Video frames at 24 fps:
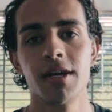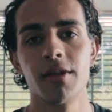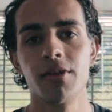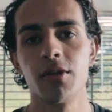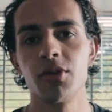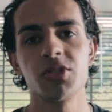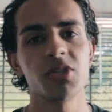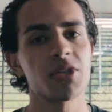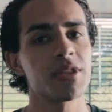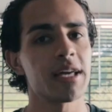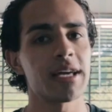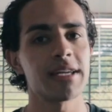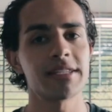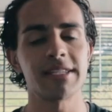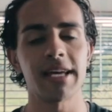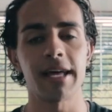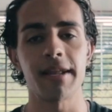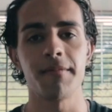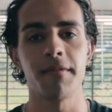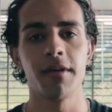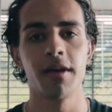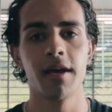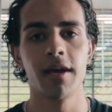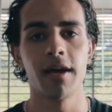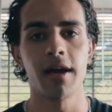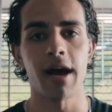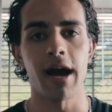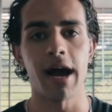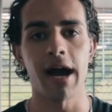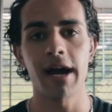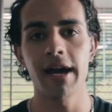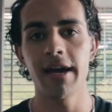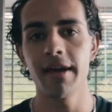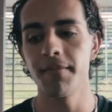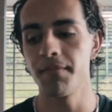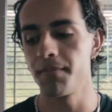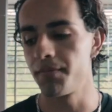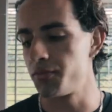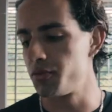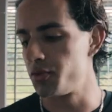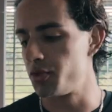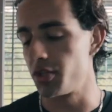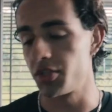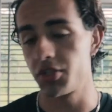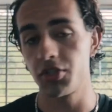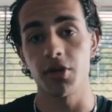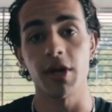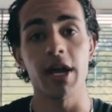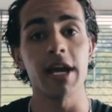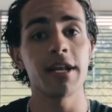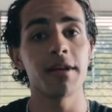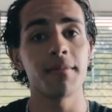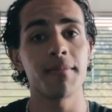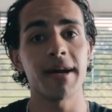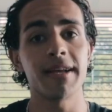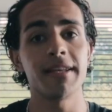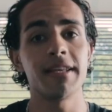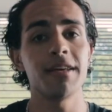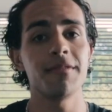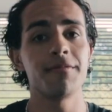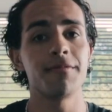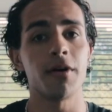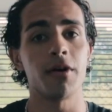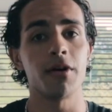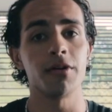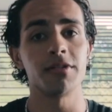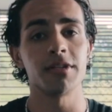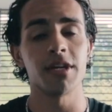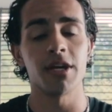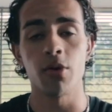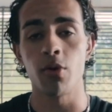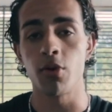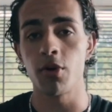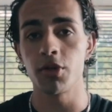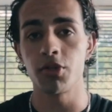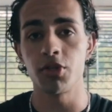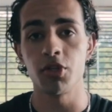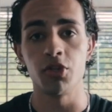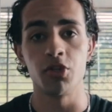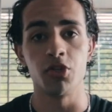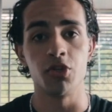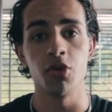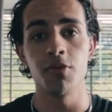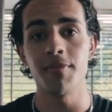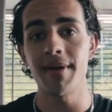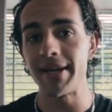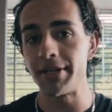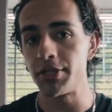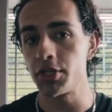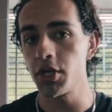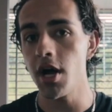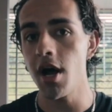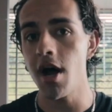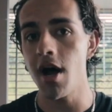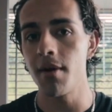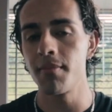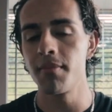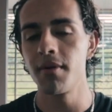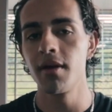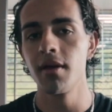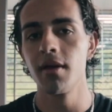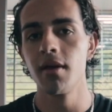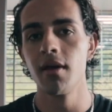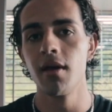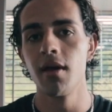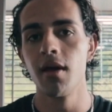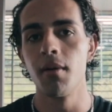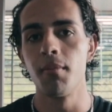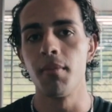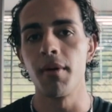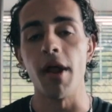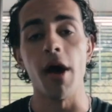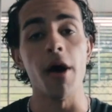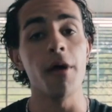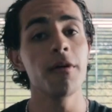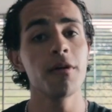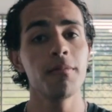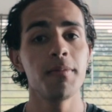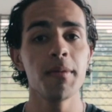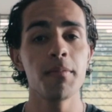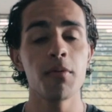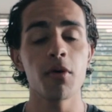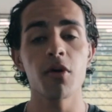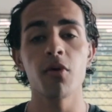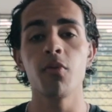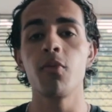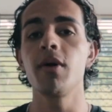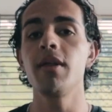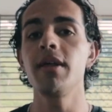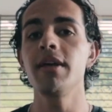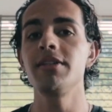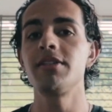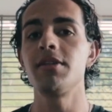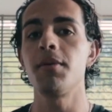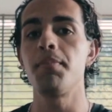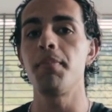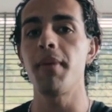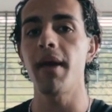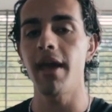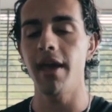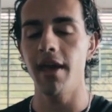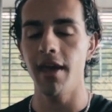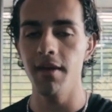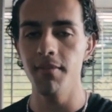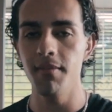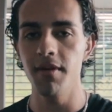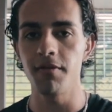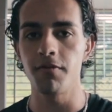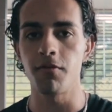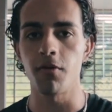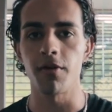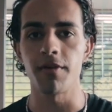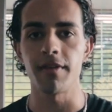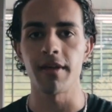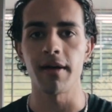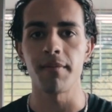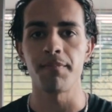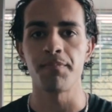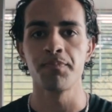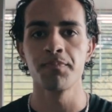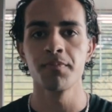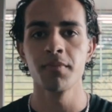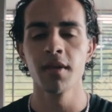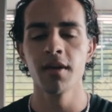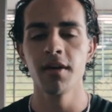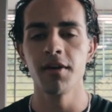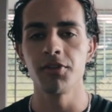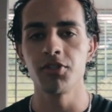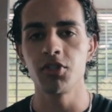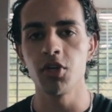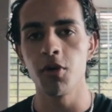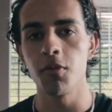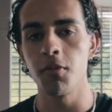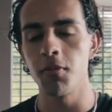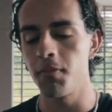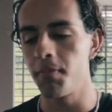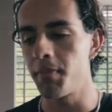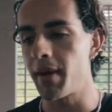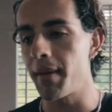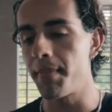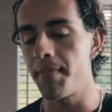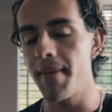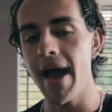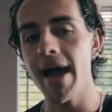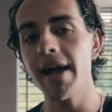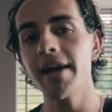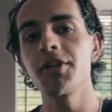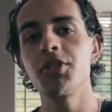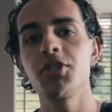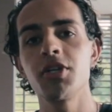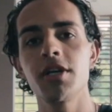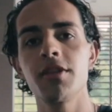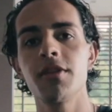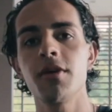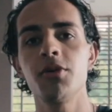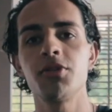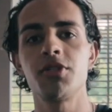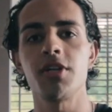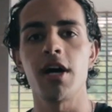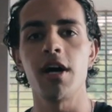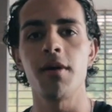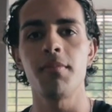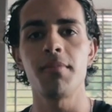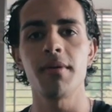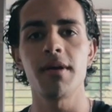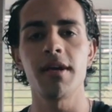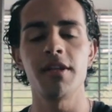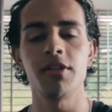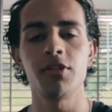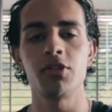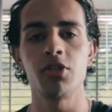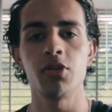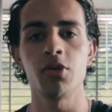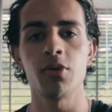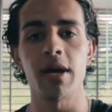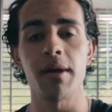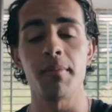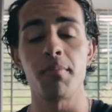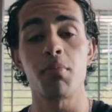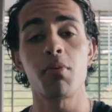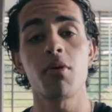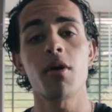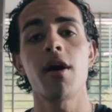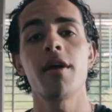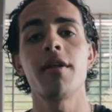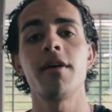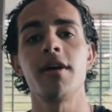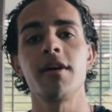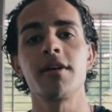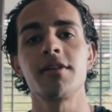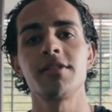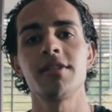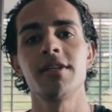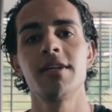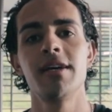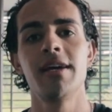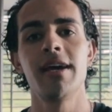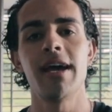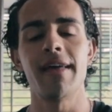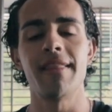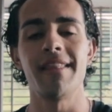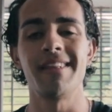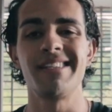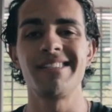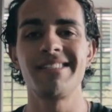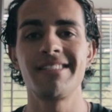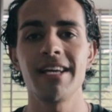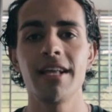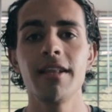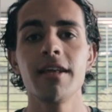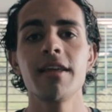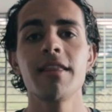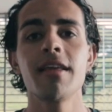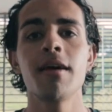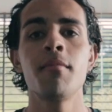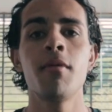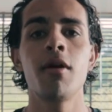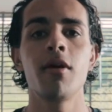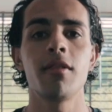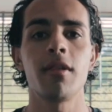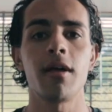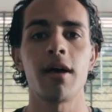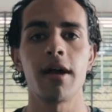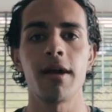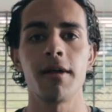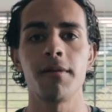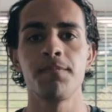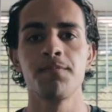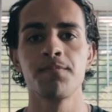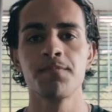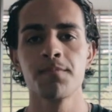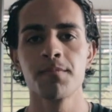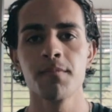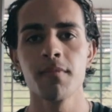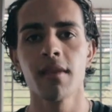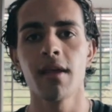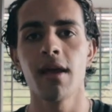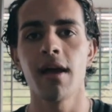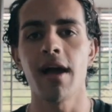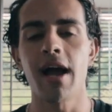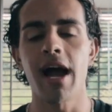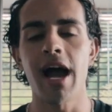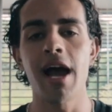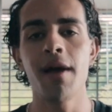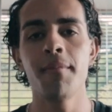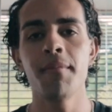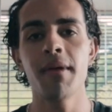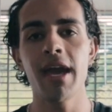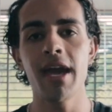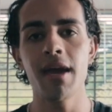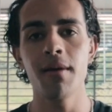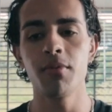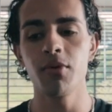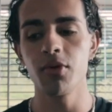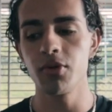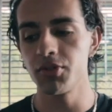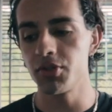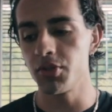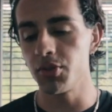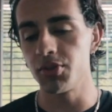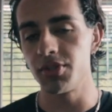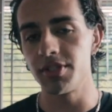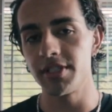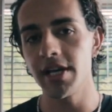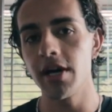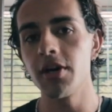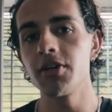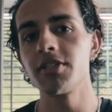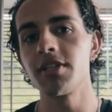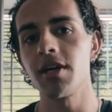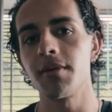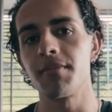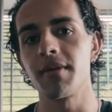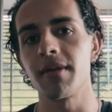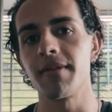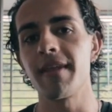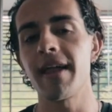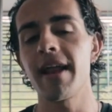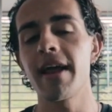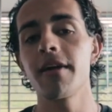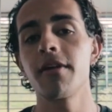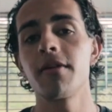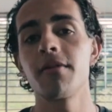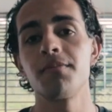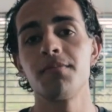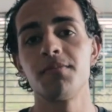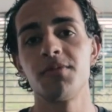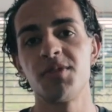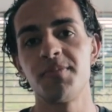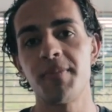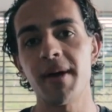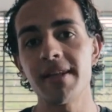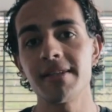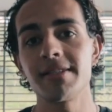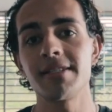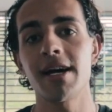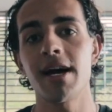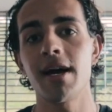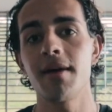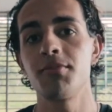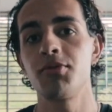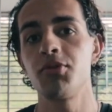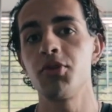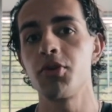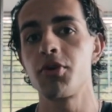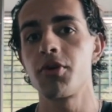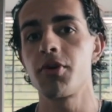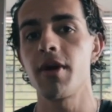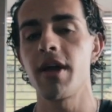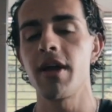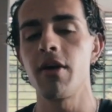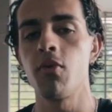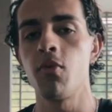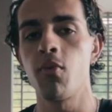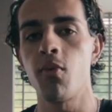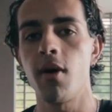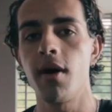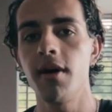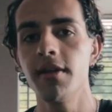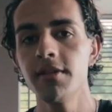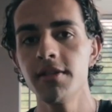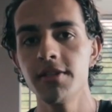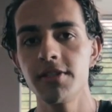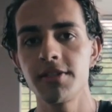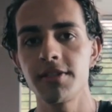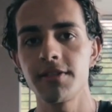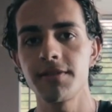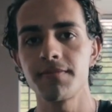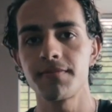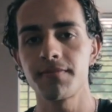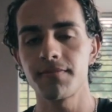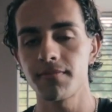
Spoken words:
Those are things that I just created by default in order to do my job, but other people are willing to pay me for them. So by packaging those up into a product and then selling them online, I'm able to sell something that I spent time to create once.